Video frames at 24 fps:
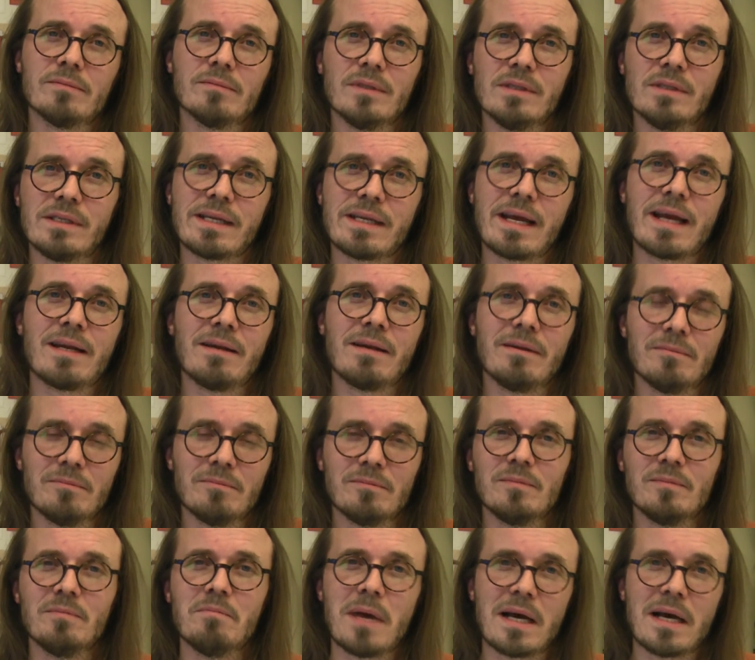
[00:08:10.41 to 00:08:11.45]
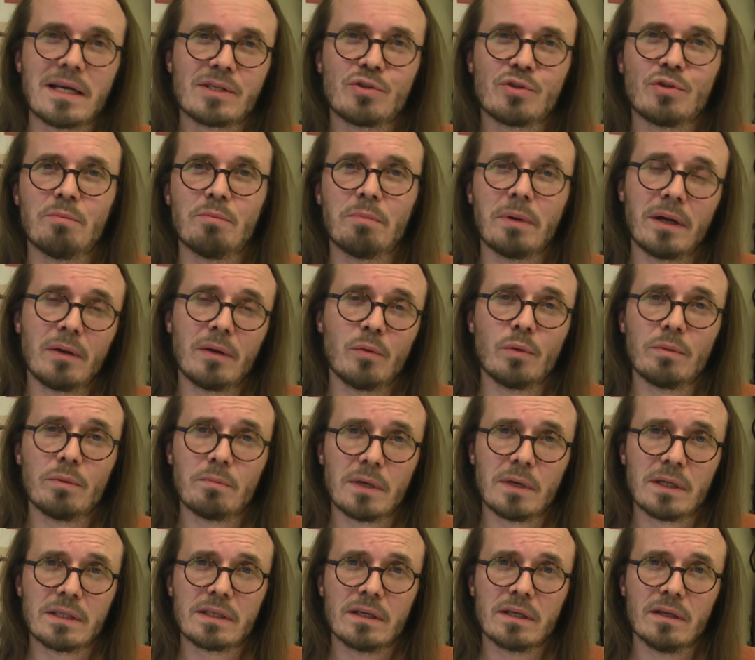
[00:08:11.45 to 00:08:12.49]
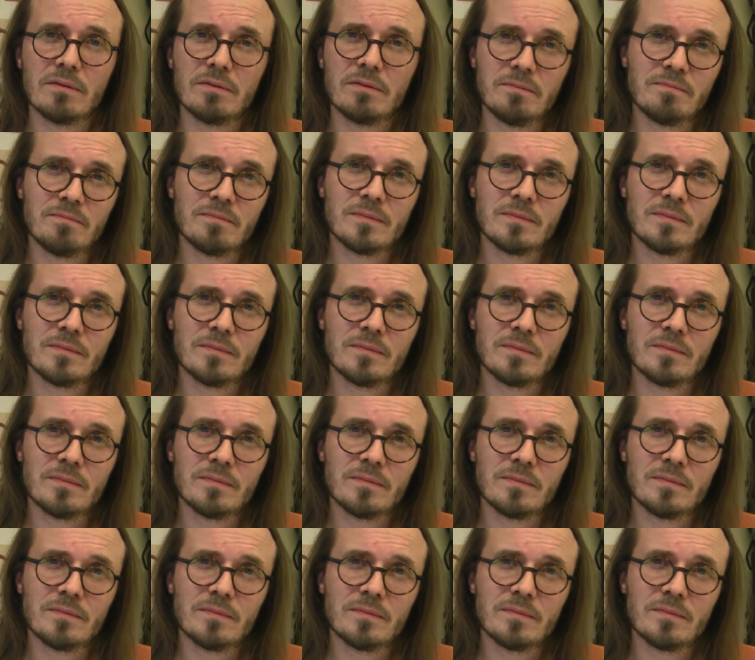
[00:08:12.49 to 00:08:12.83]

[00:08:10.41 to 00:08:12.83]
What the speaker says: Zen master, but with myself.